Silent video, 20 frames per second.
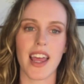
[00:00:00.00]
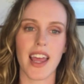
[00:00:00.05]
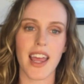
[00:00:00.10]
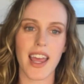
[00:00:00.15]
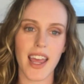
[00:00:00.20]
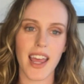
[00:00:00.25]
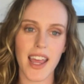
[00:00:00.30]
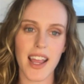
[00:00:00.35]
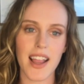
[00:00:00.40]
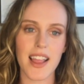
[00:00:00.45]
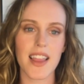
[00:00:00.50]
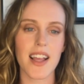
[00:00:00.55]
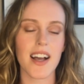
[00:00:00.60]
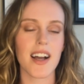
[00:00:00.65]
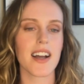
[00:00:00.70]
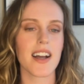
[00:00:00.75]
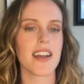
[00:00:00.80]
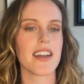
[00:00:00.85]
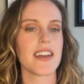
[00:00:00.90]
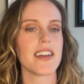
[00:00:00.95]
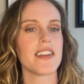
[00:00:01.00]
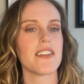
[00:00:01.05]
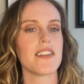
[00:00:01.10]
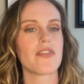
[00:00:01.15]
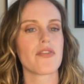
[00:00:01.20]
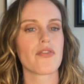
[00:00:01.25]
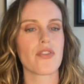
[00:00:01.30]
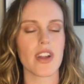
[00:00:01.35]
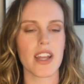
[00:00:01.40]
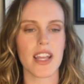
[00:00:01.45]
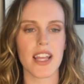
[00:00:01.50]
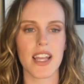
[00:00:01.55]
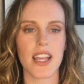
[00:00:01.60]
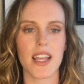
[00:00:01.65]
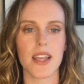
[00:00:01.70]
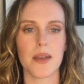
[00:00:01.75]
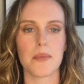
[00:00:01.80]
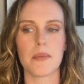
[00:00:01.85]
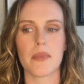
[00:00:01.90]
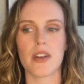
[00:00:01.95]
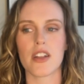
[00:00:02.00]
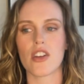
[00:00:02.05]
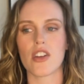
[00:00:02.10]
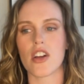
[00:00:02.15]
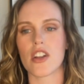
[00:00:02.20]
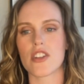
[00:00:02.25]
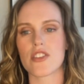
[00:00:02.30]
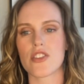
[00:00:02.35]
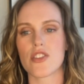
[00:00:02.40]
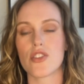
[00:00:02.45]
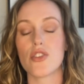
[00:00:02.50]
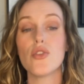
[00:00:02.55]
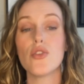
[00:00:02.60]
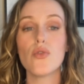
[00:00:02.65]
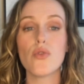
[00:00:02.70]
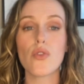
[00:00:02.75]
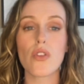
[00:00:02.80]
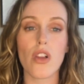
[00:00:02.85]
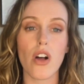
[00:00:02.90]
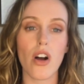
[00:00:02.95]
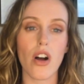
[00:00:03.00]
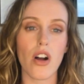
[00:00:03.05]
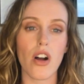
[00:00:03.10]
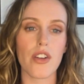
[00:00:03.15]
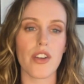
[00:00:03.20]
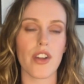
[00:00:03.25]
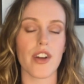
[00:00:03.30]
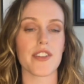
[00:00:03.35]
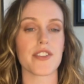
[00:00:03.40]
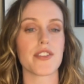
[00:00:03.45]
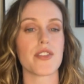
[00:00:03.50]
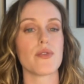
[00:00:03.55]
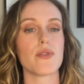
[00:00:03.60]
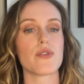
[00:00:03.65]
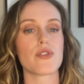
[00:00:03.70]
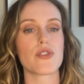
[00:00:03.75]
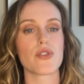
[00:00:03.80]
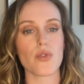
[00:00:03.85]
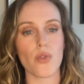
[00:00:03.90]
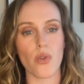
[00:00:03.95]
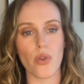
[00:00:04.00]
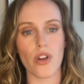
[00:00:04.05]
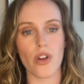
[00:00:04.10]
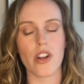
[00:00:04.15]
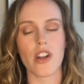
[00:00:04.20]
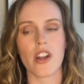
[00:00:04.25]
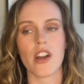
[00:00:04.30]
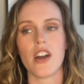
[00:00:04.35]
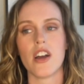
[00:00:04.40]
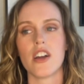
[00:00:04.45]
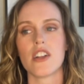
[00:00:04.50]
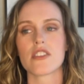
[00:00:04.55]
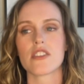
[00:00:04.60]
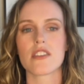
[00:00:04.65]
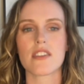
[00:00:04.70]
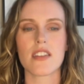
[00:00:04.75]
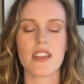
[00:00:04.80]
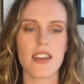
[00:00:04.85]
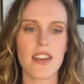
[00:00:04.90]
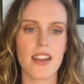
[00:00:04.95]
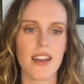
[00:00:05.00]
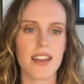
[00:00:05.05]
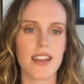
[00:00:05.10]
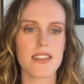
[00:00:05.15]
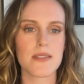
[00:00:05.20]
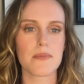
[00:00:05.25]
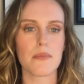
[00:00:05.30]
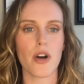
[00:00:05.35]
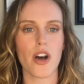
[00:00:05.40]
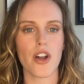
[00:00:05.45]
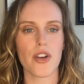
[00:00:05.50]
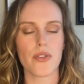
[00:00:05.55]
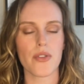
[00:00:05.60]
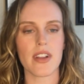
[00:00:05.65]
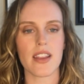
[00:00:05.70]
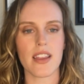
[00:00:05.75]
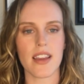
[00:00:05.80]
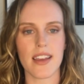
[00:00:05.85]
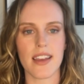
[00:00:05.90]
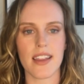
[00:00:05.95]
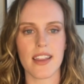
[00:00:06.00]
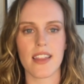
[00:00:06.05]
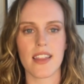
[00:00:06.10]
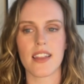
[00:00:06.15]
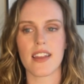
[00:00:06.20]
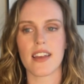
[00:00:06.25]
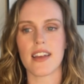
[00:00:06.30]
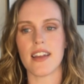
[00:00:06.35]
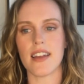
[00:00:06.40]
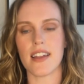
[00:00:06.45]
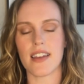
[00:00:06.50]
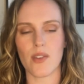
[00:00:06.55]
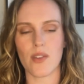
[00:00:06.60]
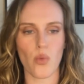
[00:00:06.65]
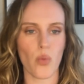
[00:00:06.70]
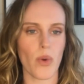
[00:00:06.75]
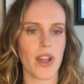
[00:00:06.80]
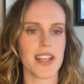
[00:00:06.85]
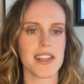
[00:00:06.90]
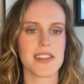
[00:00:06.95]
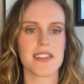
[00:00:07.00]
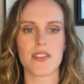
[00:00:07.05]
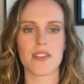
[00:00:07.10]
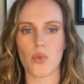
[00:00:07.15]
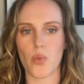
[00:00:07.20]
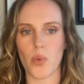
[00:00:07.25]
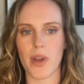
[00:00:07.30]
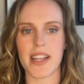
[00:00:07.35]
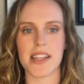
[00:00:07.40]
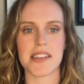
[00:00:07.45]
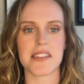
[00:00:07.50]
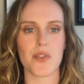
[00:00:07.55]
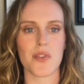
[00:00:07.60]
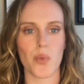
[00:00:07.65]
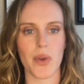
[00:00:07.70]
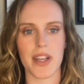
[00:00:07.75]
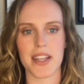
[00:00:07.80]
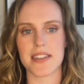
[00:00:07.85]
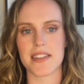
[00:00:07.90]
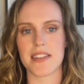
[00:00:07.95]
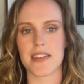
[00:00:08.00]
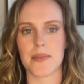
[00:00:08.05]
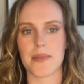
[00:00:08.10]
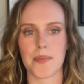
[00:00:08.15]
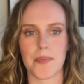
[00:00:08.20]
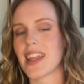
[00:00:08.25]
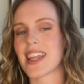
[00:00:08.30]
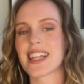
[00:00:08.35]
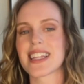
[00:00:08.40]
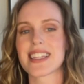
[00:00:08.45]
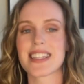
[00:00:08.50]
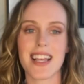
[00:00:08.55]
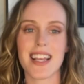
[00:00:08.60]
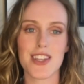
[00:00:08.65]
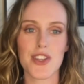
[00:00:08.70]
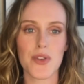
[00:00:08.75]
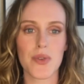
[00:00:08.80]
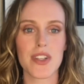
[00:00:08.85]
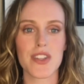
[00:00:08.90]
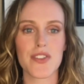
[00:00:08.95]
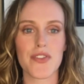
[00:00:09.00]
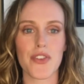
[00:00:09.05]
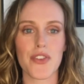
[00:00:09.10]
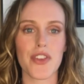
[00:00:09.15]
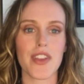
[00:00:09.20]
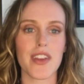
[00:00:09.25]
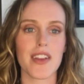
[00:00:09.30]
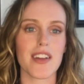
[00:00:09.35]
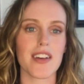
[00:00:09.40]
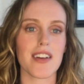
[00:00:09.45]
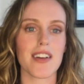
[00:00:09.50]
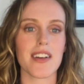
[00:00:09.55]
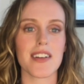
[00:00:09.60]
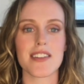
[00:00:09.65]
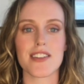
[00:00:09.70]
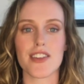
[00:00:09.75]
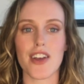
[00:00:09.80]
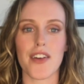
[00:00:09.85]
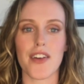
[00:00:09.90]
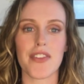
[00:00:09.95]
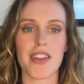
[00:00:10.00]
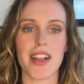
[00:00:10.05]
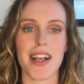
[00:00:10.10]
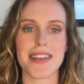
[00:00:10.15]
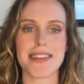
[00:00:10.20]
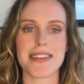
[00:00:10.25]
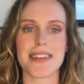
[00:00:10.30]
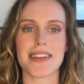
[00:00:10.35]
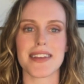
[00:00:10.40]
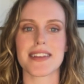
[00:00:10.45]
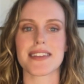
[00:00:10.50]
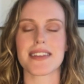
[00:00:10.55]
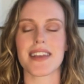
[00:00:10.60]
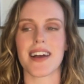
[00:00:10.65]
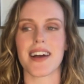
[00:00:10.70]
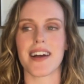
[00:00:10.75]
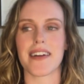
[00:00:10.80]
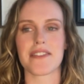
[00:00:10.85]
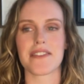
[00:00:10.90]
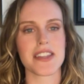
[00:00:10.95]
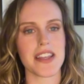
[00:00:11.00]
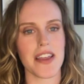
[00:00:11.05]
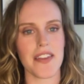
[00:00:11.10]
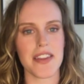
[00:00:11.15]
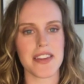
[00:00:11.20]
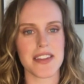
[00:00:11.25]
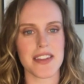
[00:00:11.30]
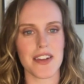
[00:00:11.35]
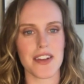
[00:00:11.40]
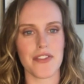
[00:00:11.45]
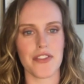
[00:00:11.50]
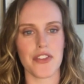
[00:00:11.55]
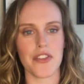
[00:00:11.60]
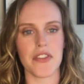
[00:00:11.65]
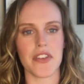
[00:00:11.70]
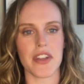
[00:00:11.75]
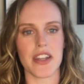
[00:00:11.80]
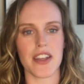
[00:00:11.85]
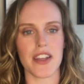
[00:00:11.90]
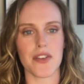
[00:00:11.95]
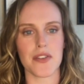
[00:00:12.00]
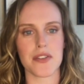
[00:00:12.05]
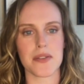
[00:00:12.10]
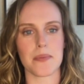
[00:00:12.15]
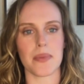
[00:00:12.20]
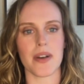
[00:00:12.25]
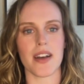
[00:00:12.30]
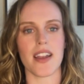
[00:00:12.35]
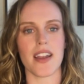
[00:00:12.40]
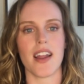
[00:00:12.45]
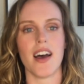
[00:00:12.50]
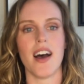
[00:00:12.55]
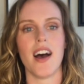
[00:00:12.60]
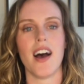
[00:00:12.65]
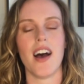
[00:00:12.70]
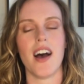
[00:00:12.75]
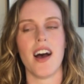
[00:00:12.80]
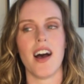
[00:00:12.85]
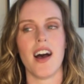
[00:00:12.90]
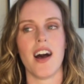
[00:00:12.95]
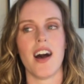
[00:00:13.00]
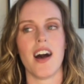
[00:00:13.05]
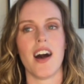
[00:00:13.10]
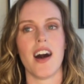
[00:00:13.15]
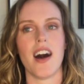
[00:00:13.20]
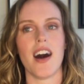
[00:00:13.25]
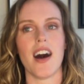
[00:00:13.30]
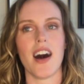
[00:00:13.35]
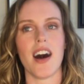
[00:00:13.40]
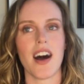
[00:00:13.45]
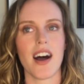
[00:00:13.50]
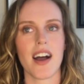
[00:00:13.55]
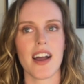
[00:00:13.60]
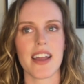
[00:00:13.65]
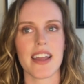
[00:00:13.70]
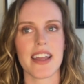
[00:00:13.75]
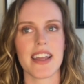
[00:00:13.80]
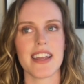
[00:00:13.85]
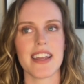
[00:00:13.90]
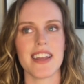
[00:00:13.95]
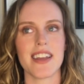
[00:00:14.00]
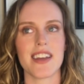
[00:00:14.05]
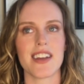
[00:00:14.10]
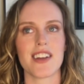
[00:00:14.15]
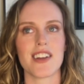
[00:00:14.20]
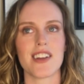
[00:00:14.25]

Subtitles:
A-line frame, not too long, not too short, just a nice moderate length, and waist, waist, waist. Accessories for the soft classics. I've said this in a few videos, but I